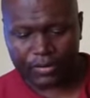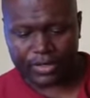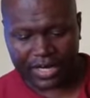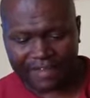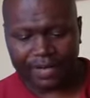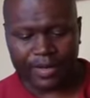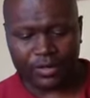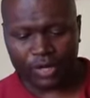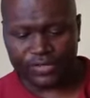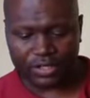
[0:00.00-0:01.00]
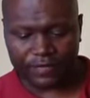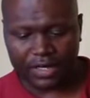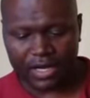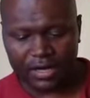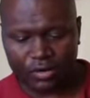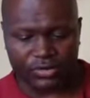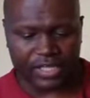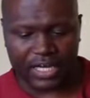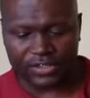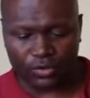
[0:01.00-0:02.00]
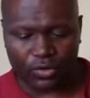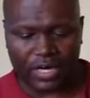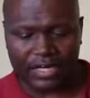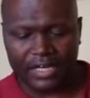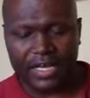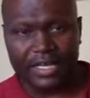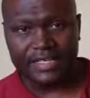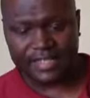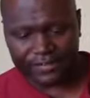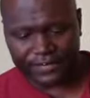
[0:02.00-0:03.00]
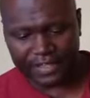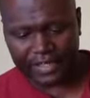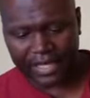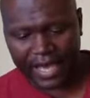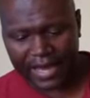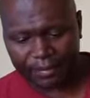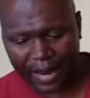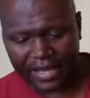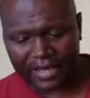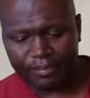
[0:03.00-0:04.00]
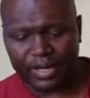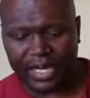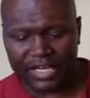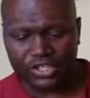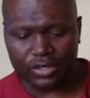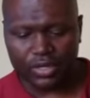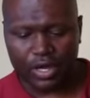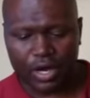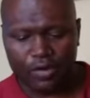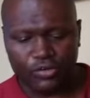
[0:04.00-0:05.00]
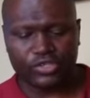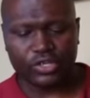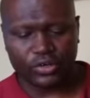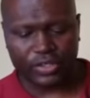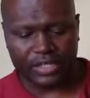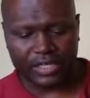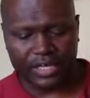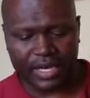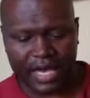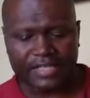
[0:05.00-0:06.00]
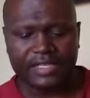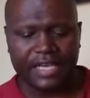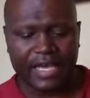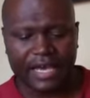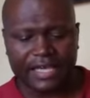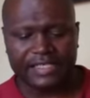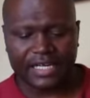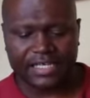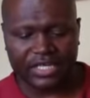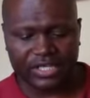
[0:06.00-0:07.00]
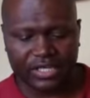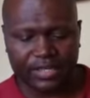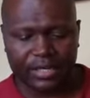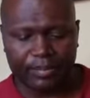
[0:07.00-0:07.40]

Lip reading: the government of South Africa considers rural safety and by implication food security as a strategic